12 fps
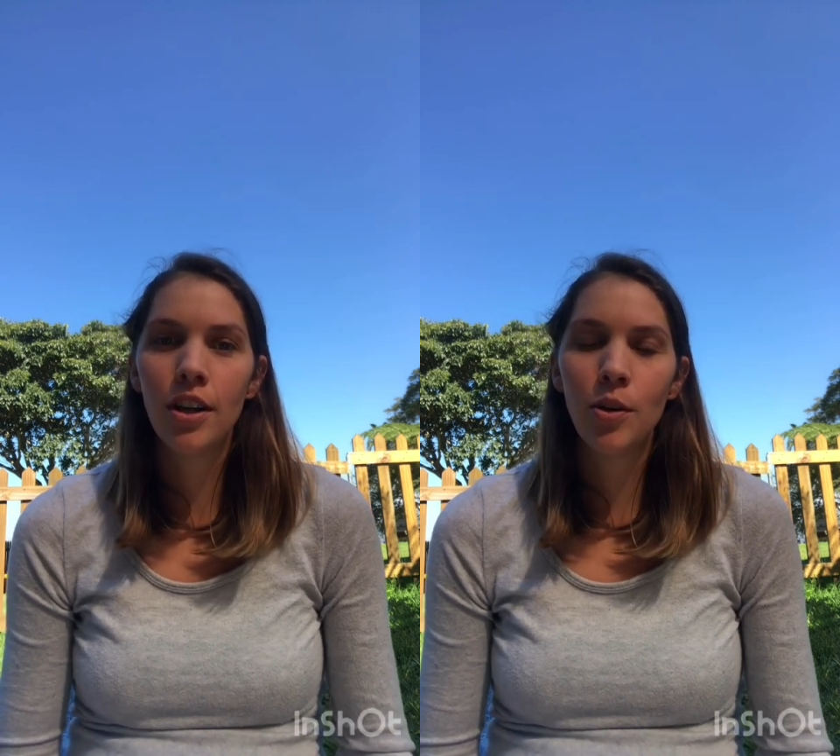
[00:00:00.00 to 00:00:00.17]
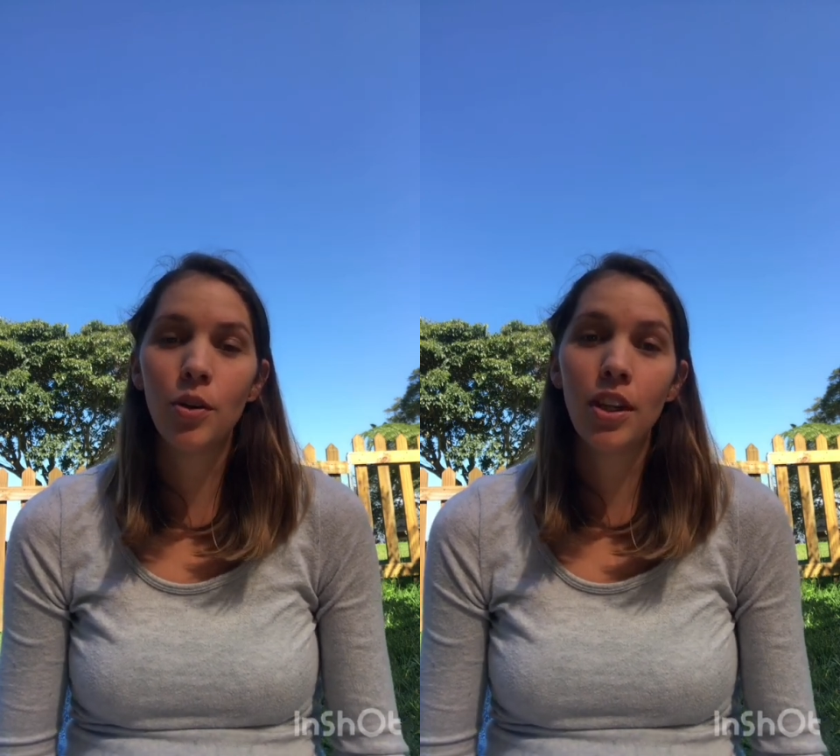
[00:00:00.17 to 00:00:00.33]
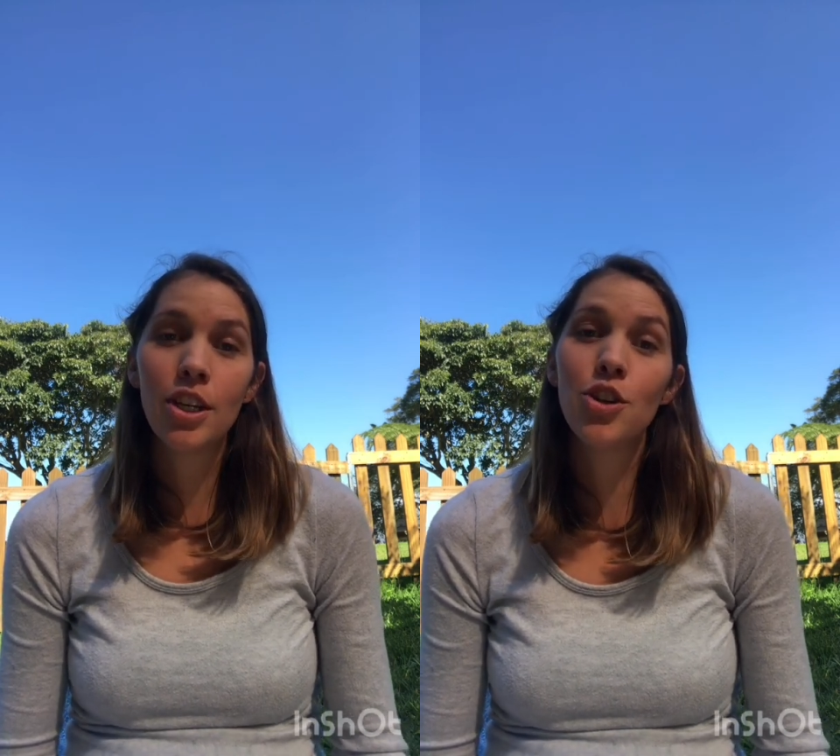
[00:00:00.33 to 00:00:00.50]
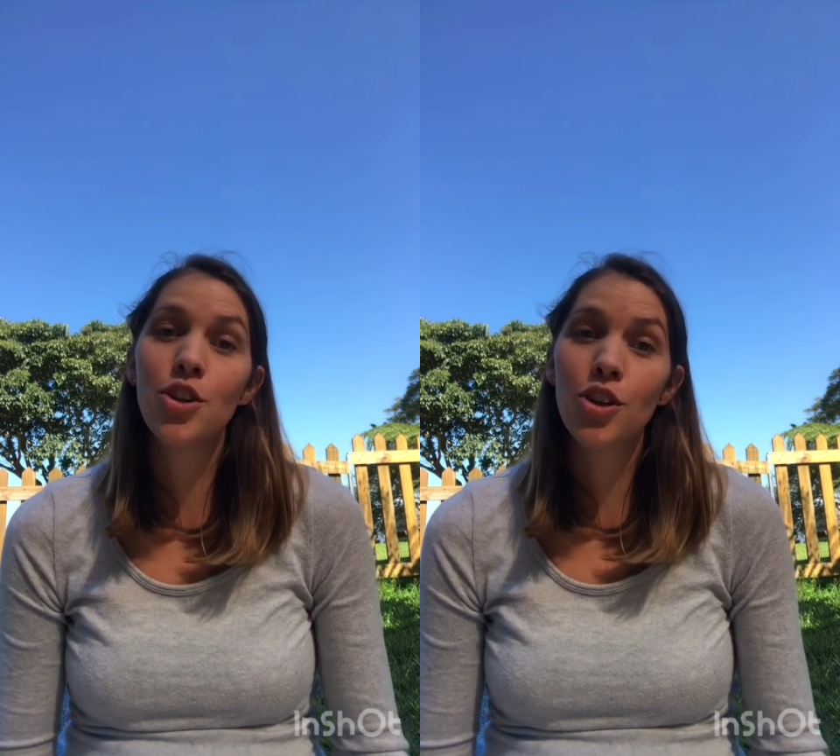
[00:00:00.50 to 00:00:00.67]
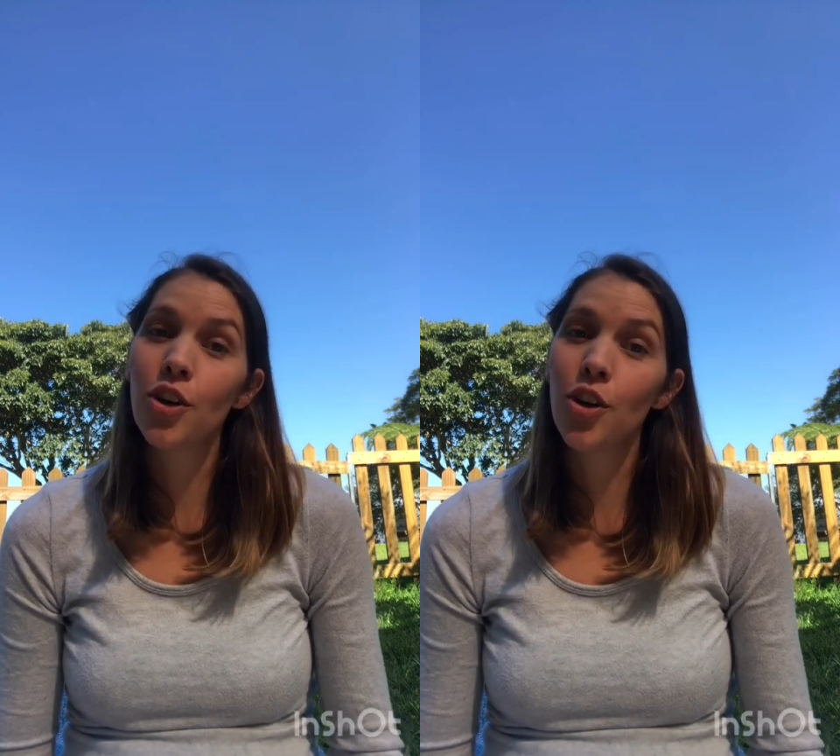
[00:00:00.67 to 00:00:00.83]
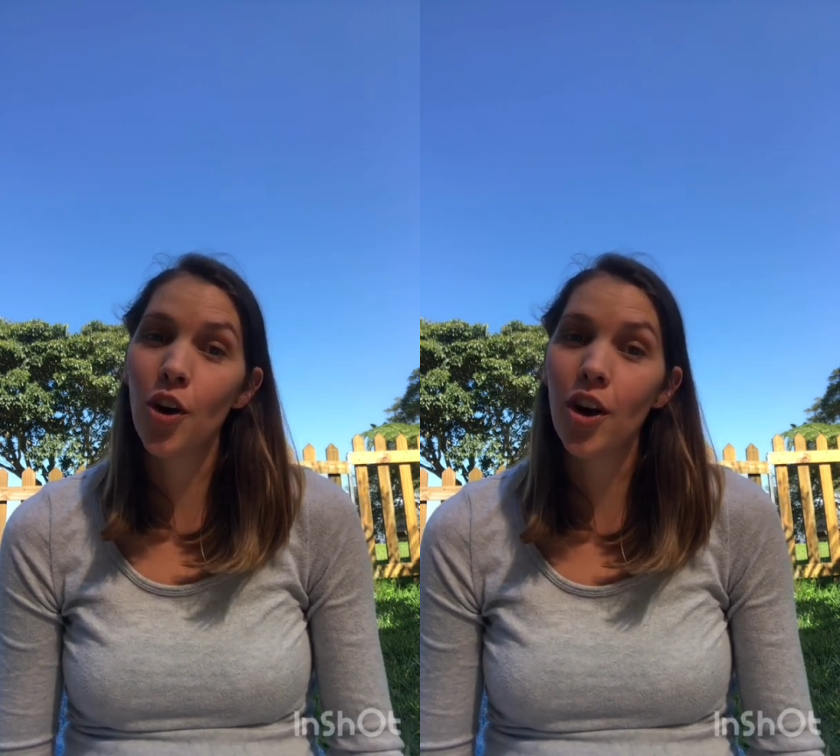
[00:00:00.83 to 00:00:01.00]
well, that you should
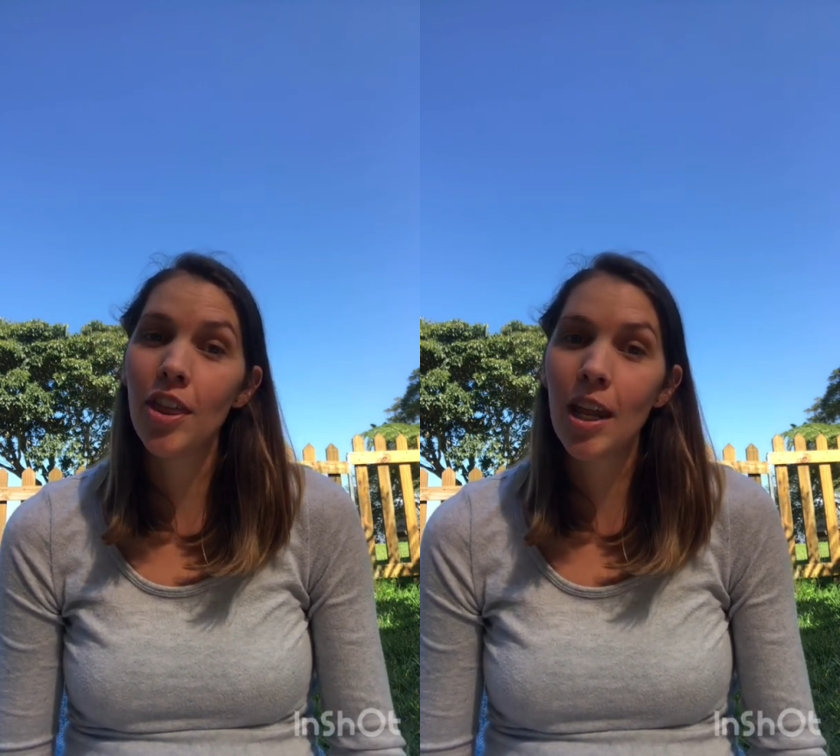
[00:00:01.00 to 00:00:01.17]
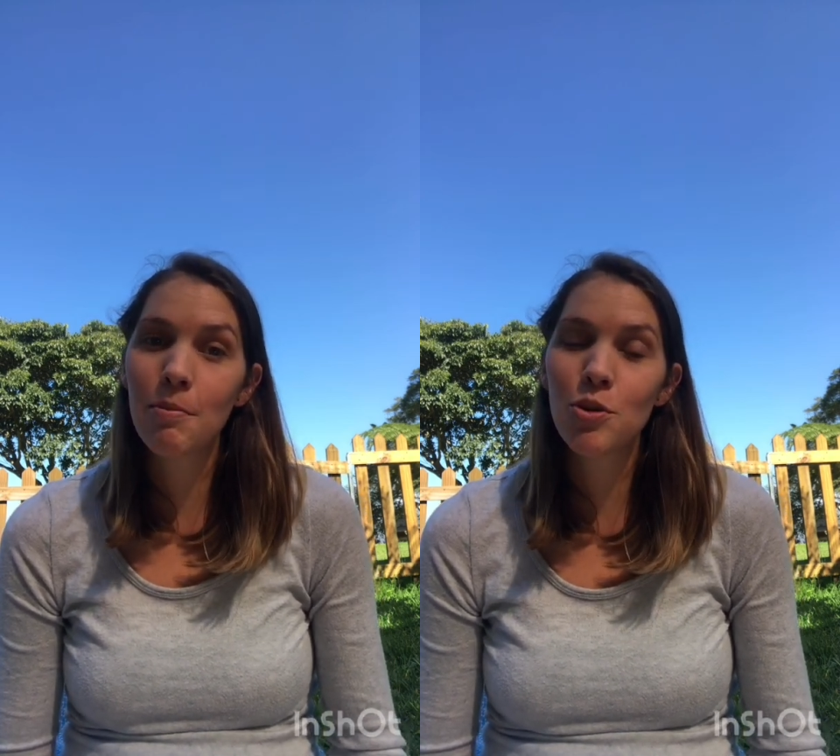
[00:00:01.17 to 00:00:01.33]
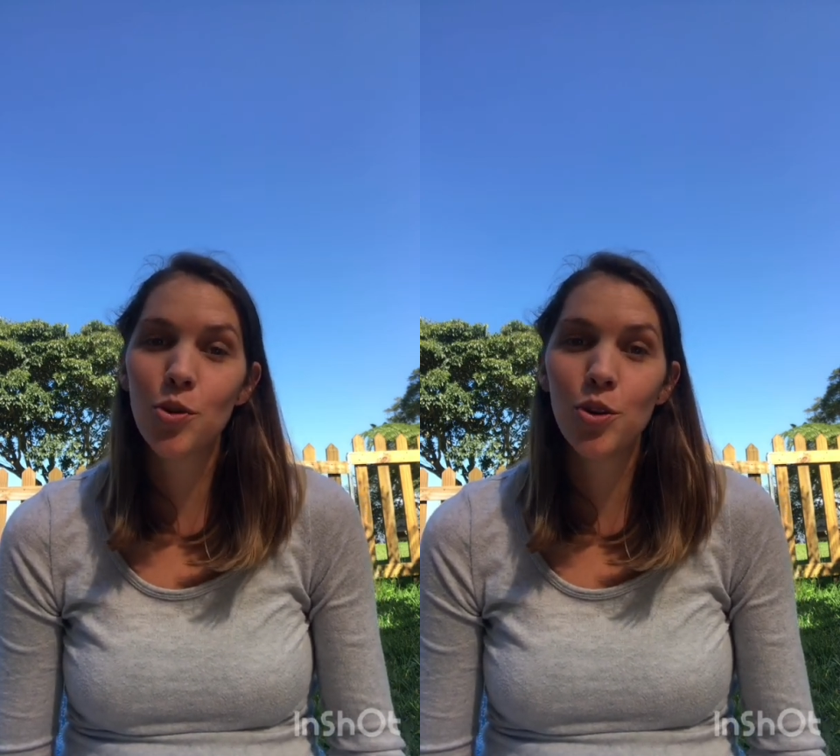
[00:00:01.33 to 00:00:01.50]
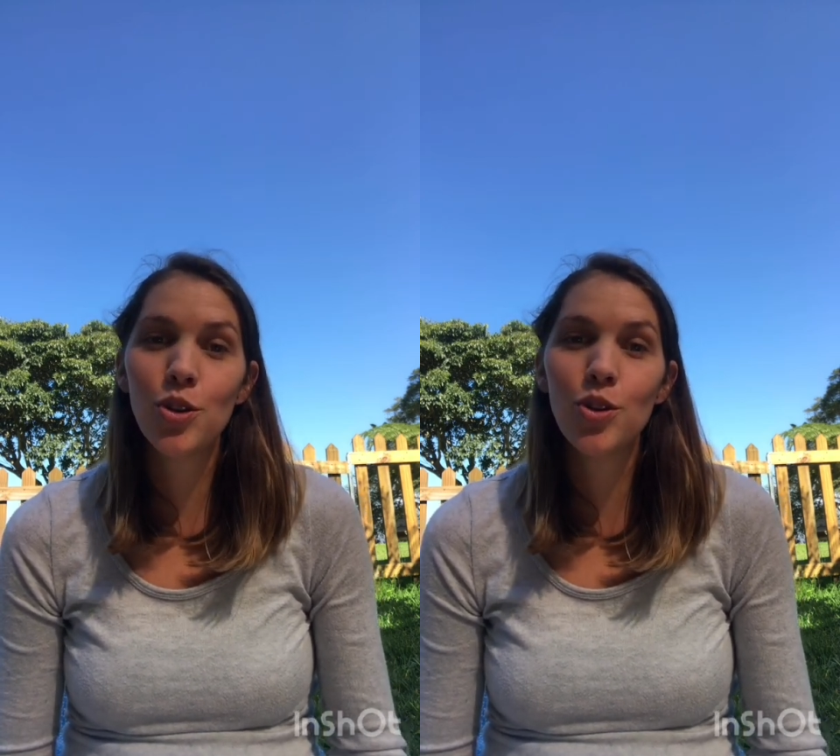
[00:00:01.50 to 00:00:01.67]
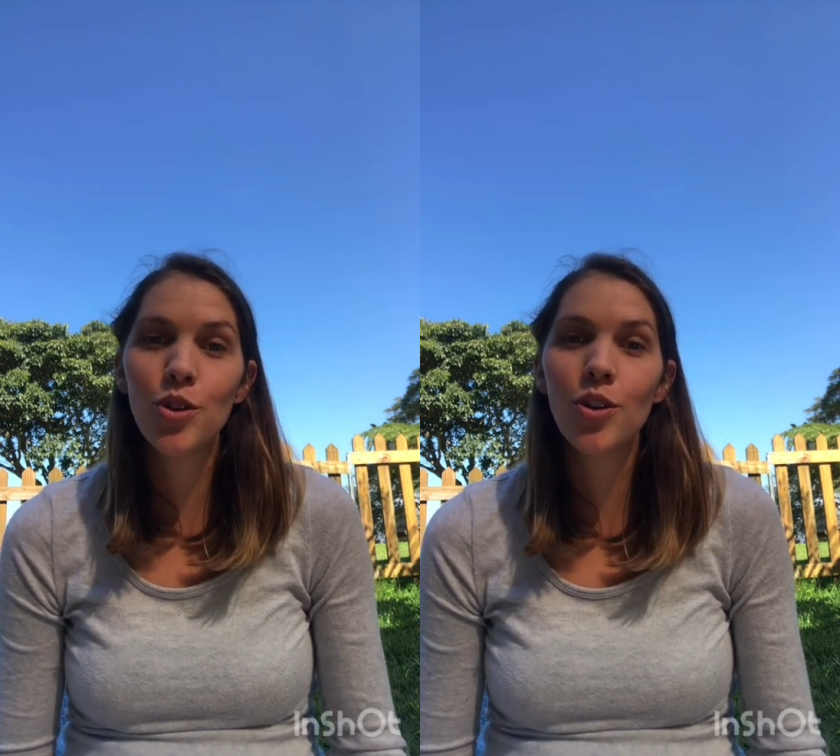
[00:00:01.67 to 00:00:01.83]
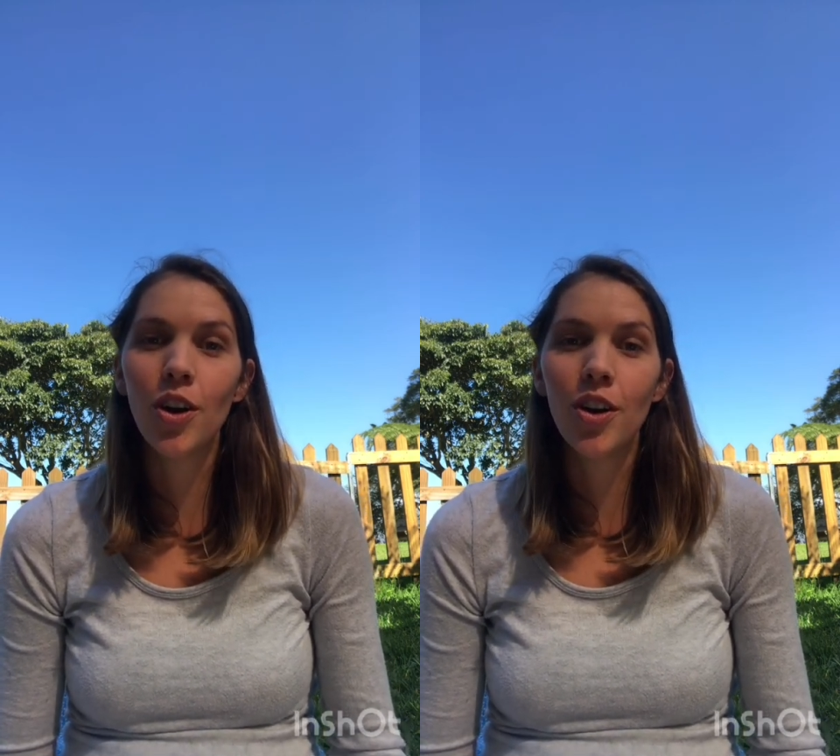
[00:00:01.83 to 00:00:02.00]
know and that I'm sure you
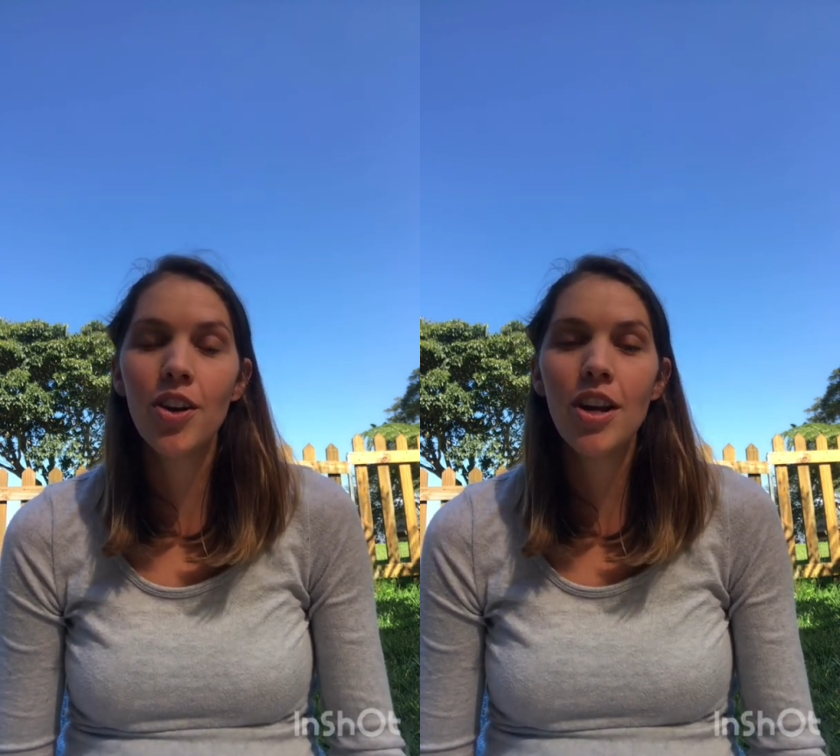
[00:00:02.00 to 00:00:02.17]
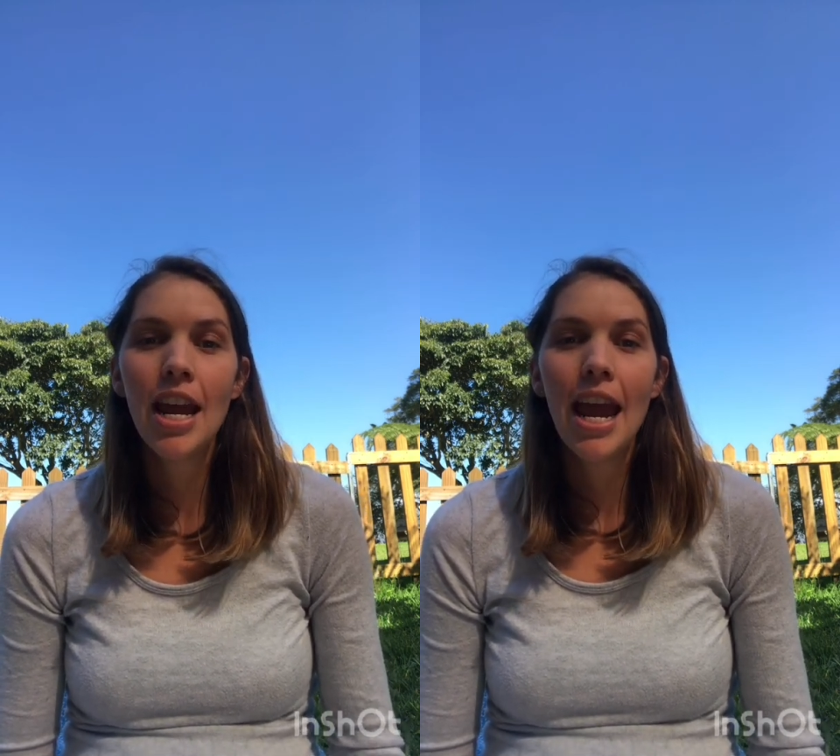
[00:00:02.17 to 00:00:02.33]
do know,